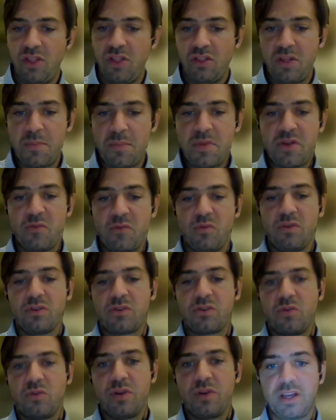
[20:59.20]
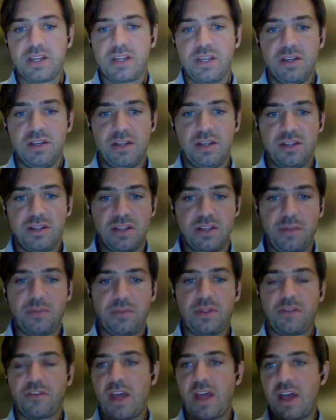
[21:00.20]
let me real quick.
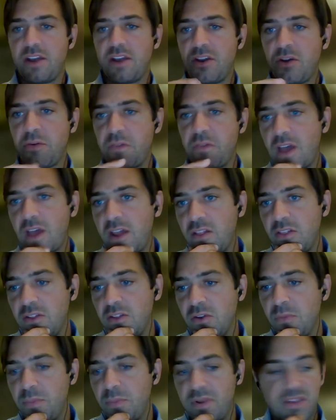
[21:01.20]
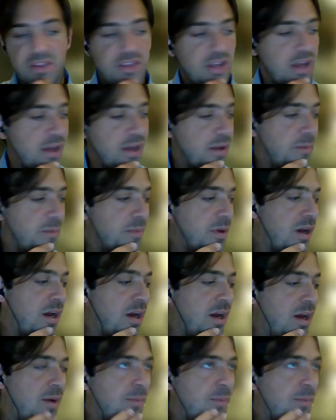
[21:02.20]
I know we've got a little bit of time.